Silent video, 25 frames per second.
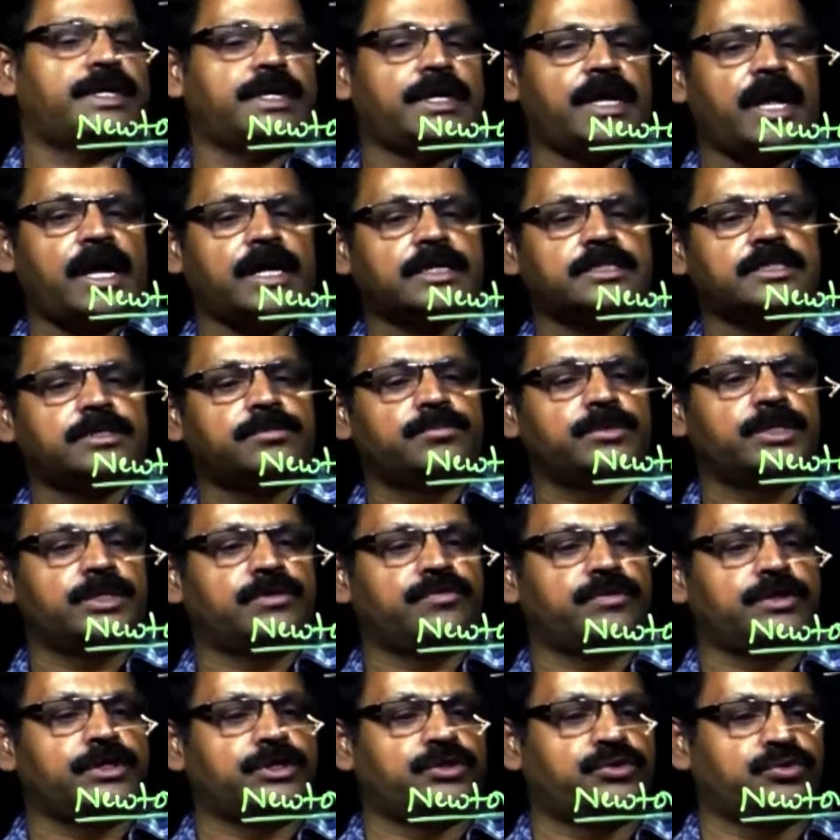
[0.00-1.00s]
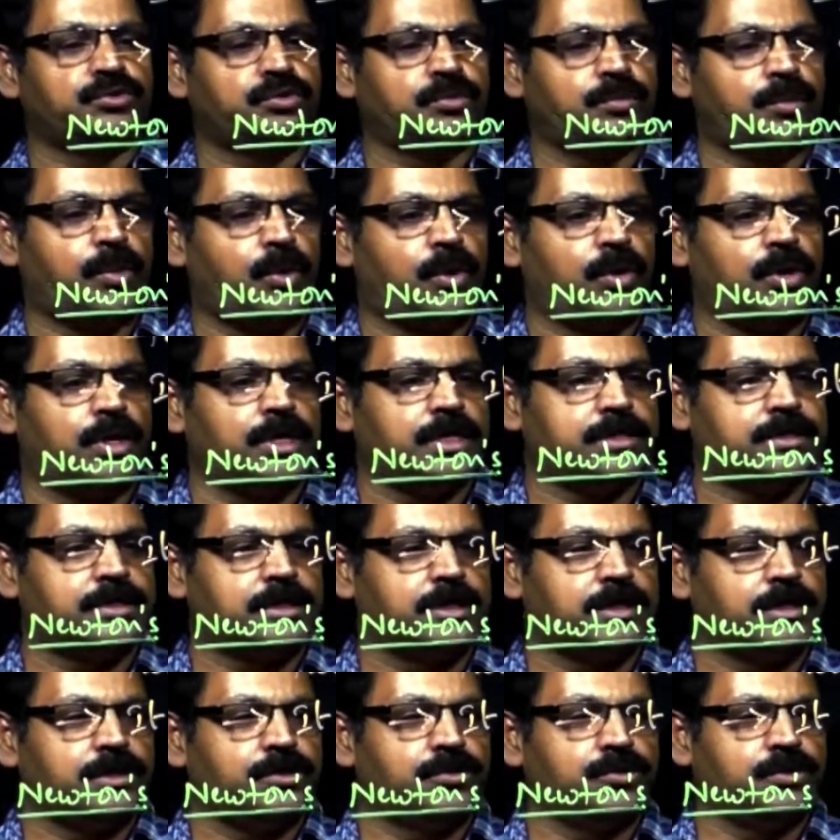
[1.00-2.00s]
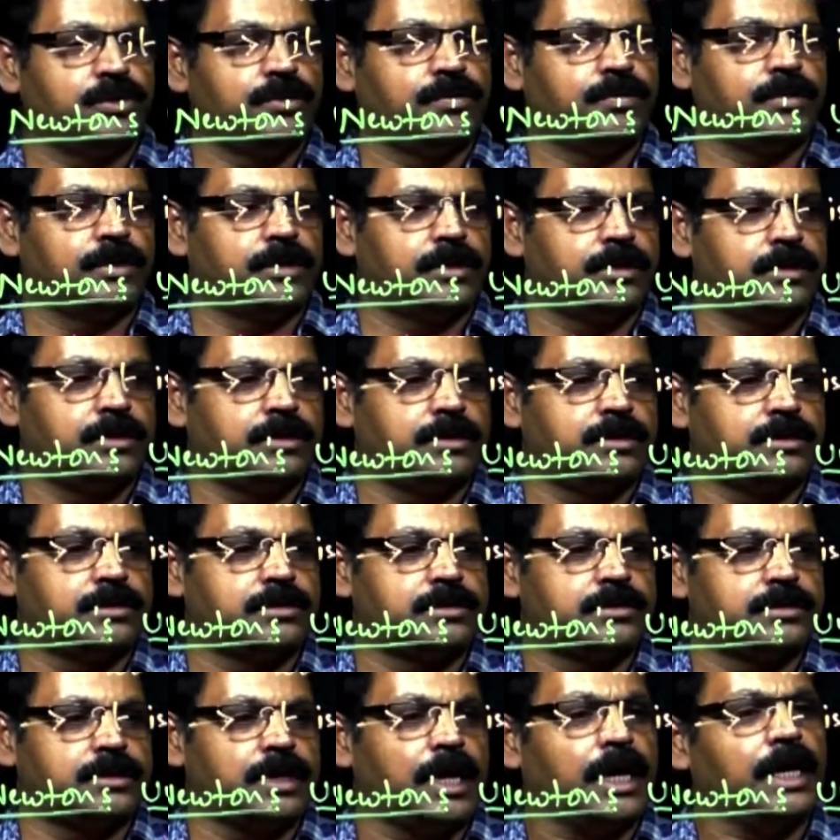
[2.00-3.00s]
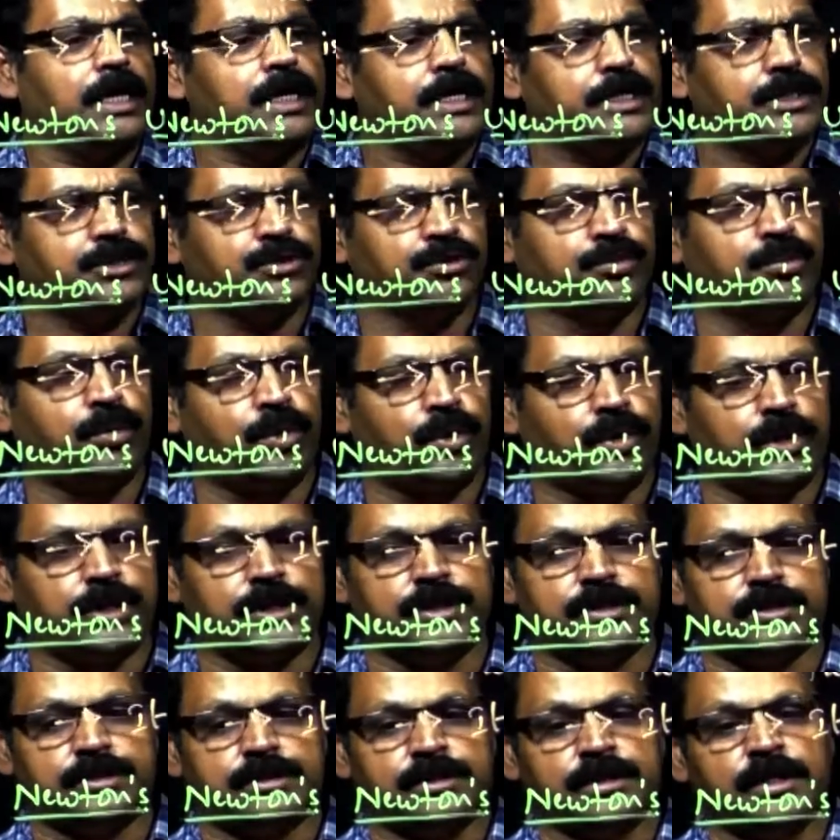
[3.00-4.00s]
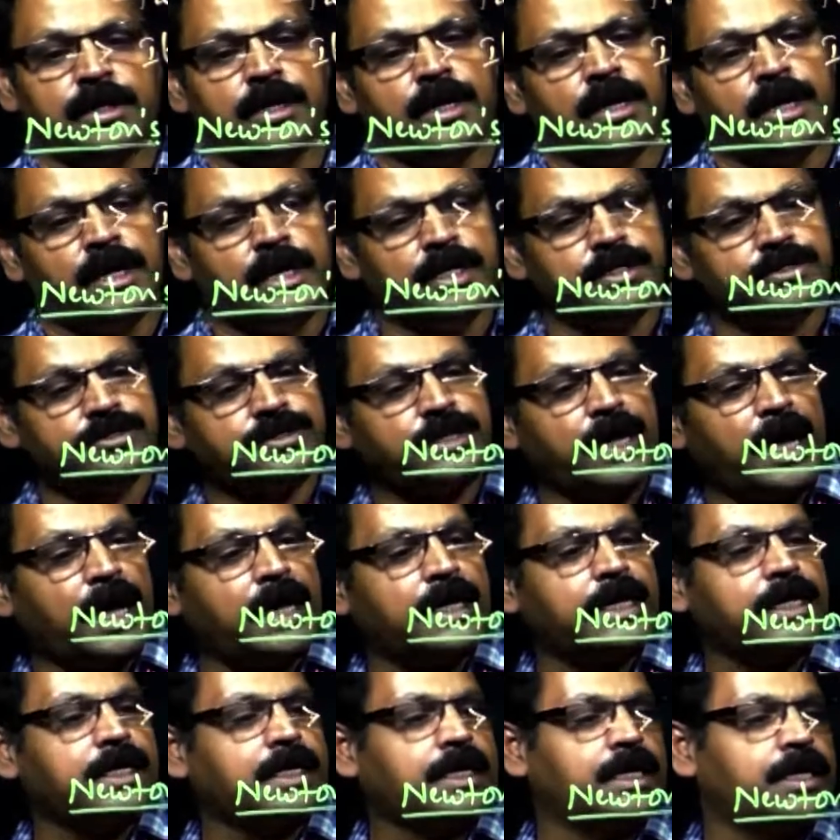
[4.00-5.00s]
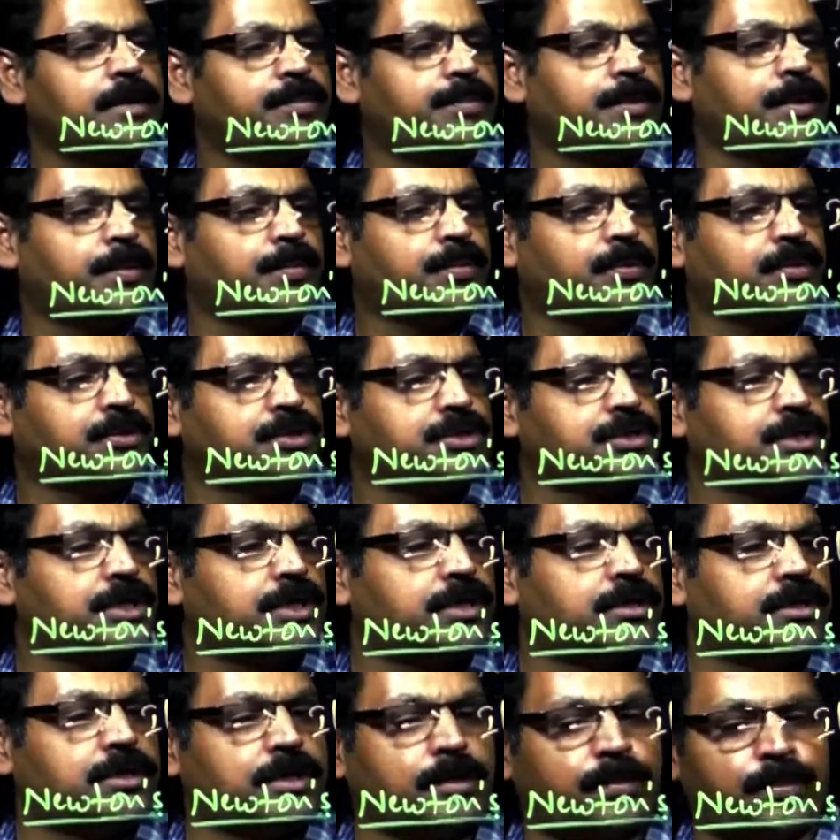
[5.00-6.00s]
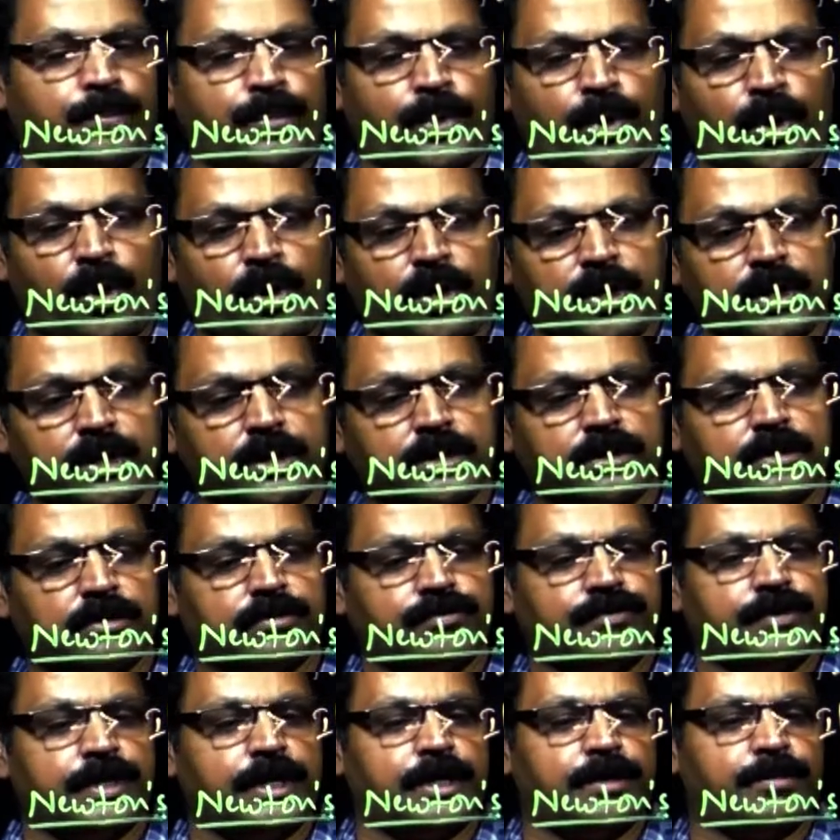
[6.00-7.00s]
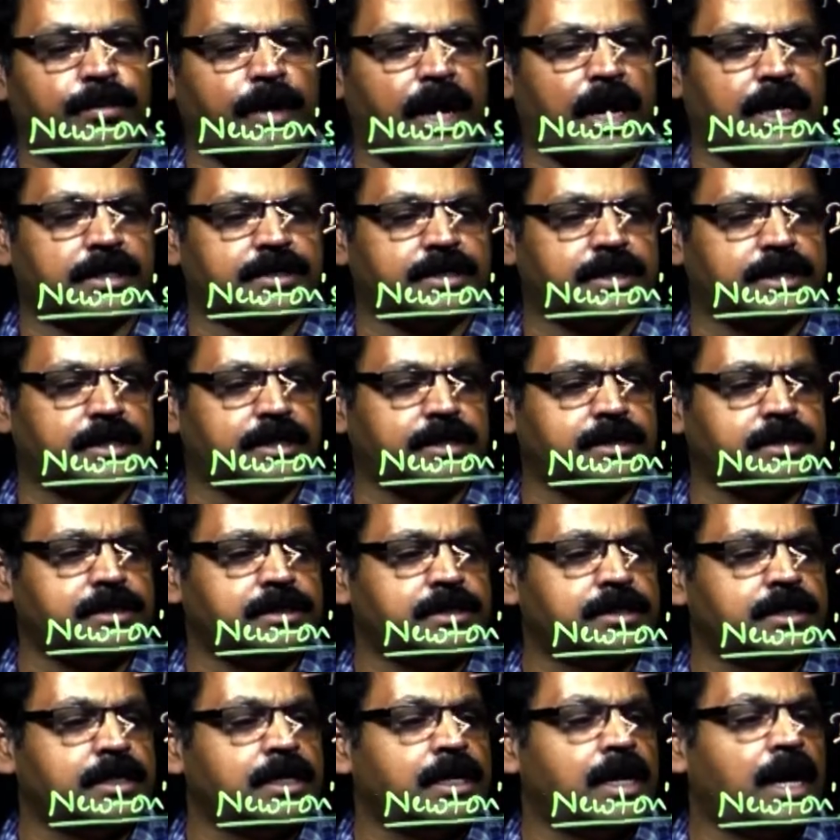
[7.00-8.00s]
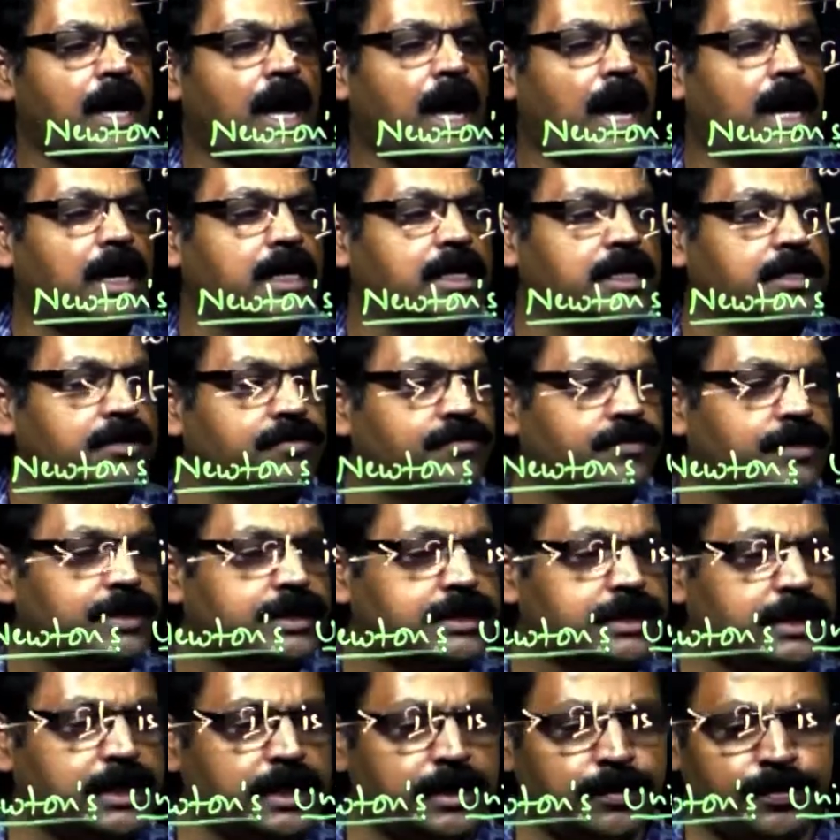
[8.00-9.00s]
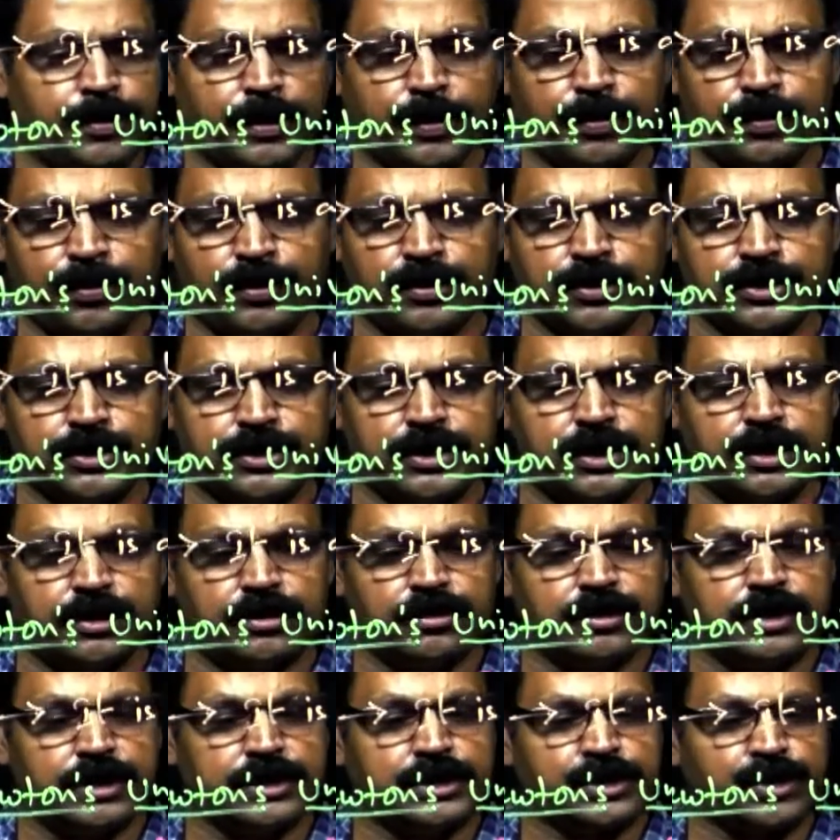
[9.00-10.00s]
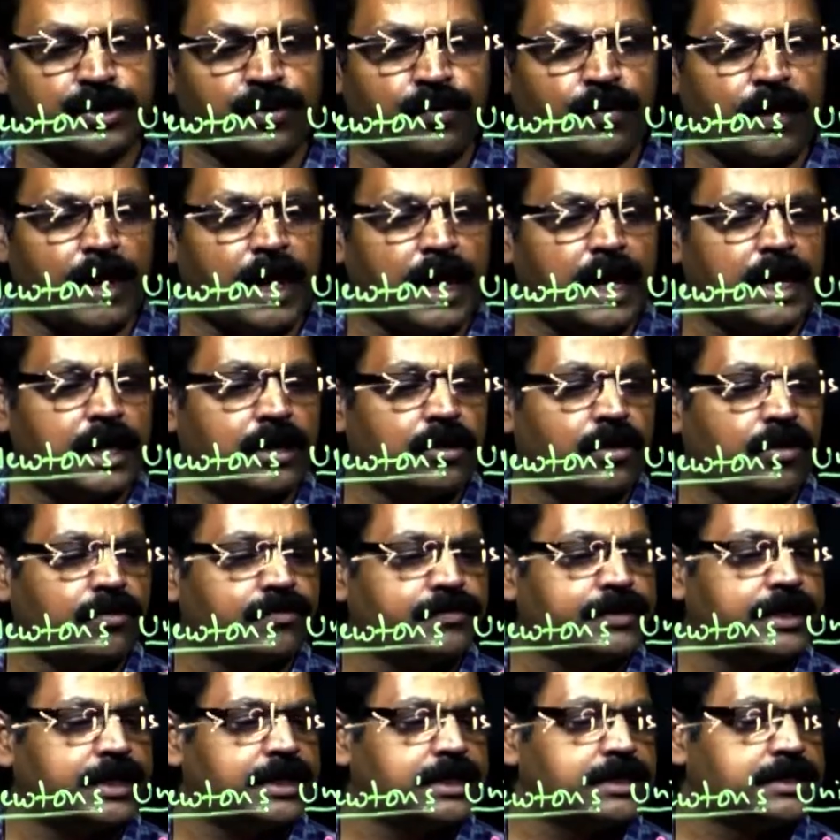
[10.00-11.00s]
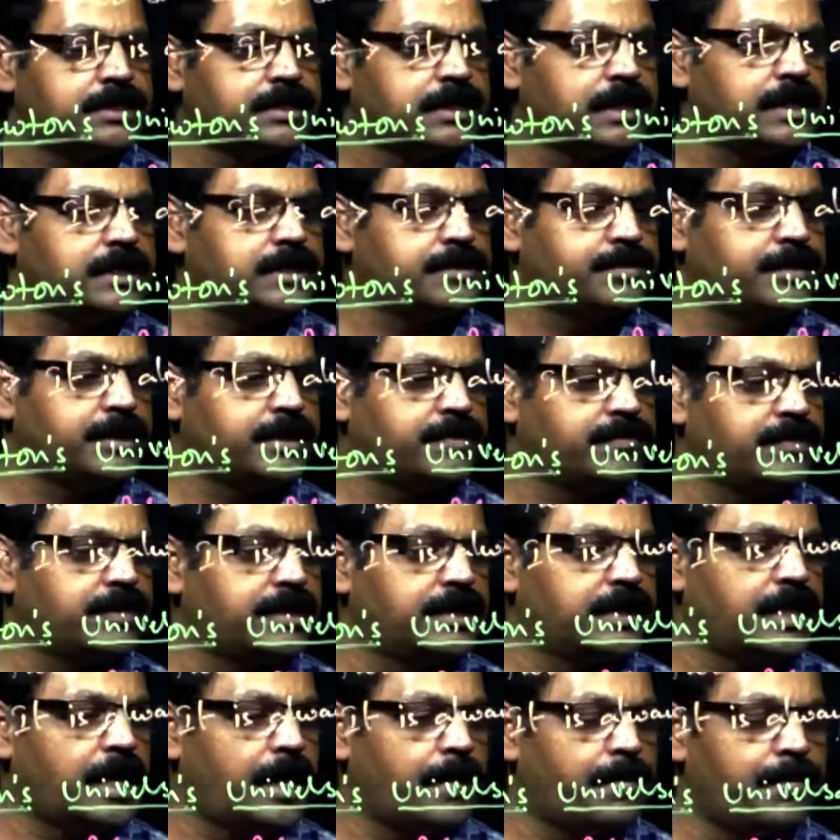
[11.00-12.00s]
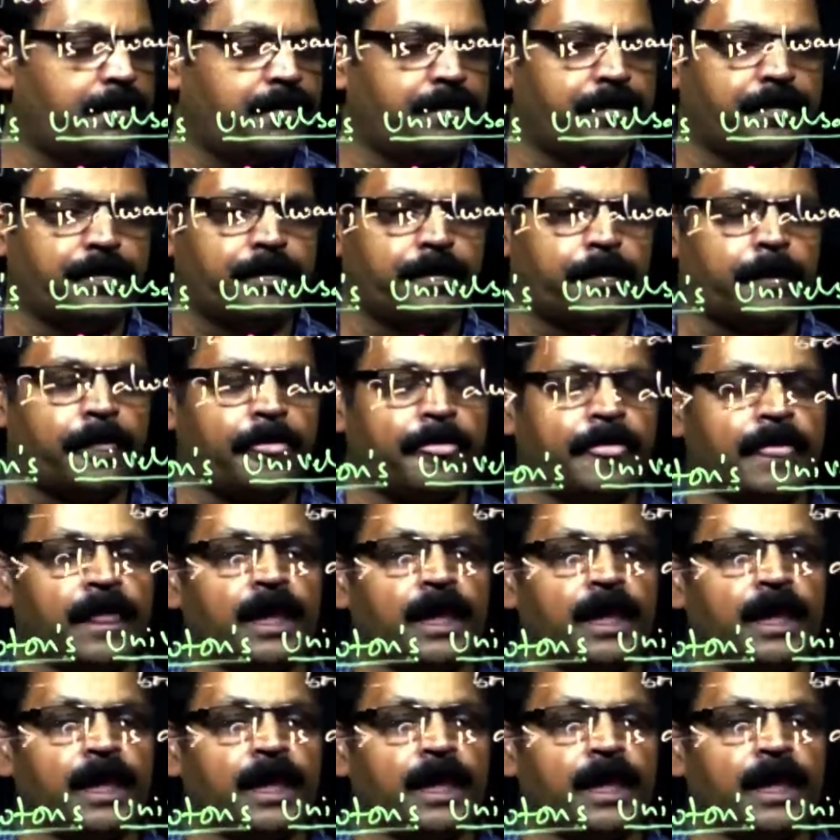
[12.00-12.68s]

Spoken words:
attraction between two bodies in the universe, any two bodies, is directly proportional to the product of their masses and inversely proportional to the square of the distance between them.